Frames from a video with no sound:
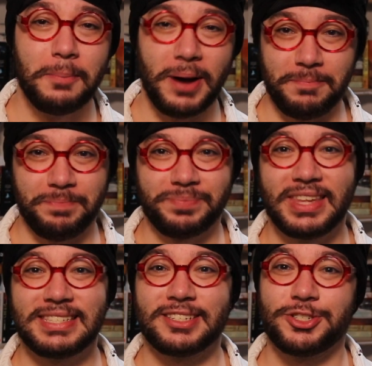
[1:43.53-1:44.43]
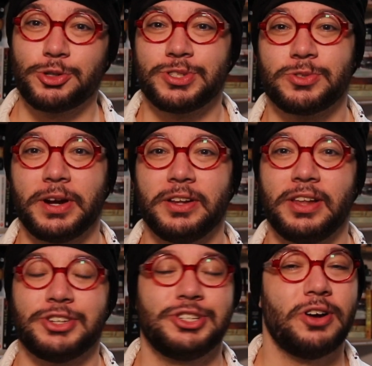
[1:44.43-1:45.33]
But this is a short story
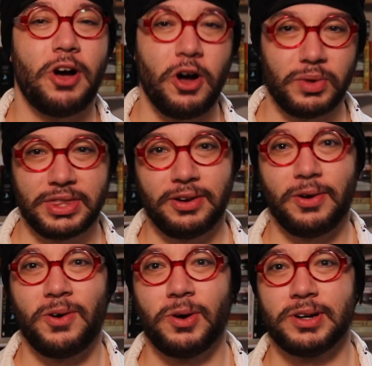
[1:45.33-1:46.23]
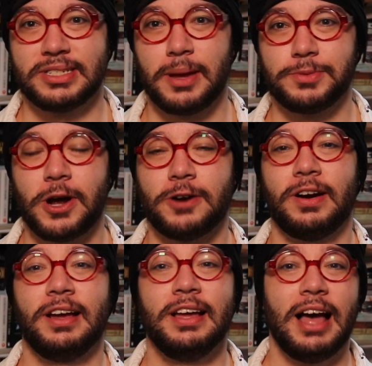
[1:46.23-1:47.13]
collection, all within the horror
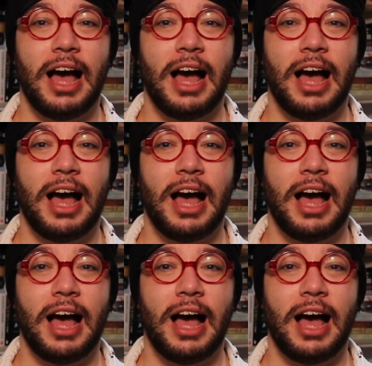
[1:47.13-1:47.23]
subgenre.